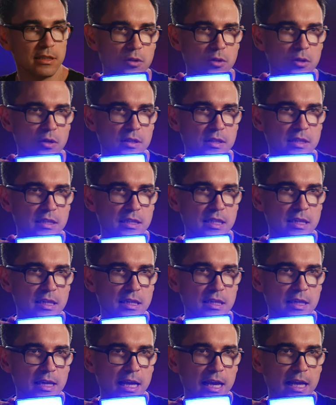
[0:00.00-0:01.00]
You can see
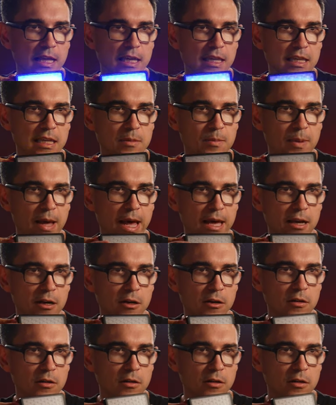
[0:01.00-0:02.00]
the LED
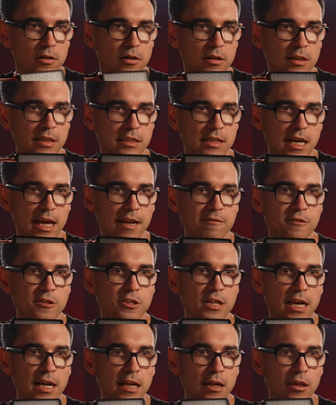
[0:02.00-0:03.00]
pattern that's kind of
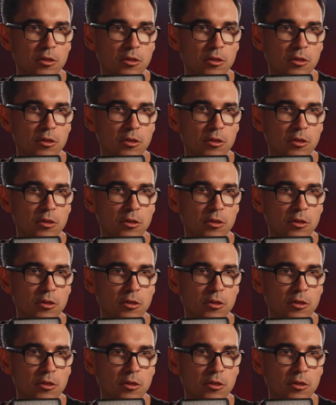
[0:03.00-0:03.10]
shining